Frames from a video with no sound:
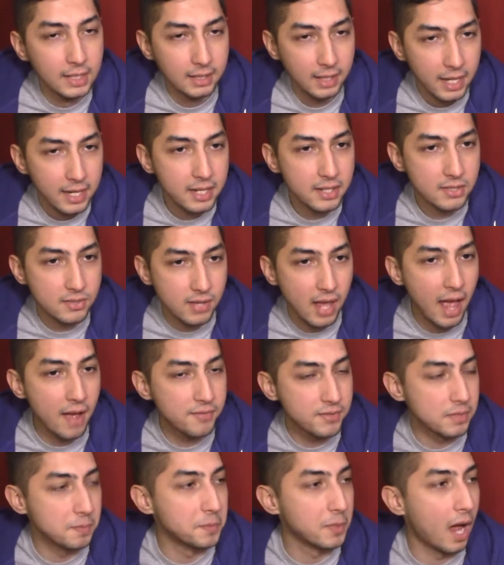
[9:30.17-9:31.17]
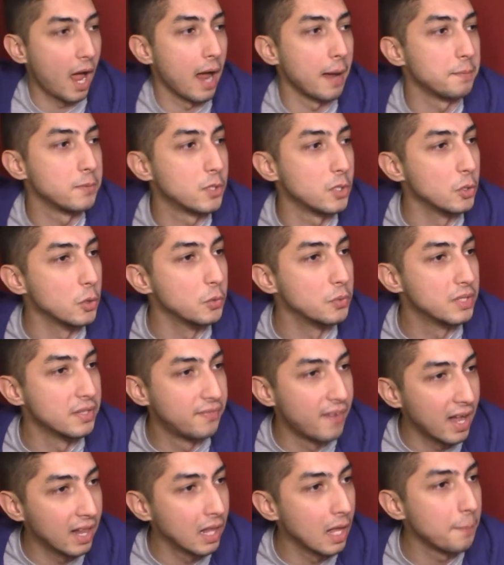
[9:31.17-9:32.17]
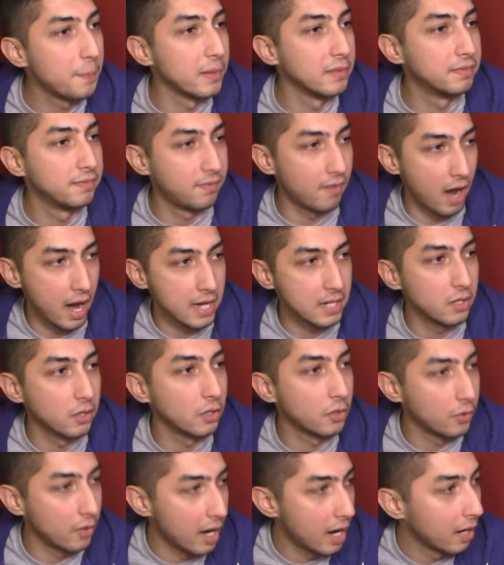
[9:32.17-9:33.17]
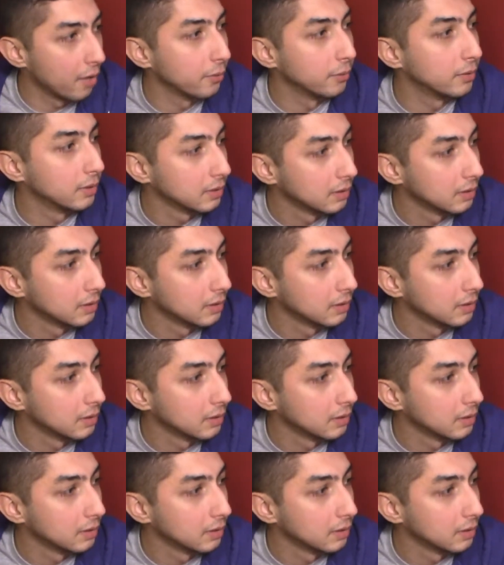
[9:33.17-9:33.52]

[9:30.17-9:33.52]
Let us have some time to develop and find our ground.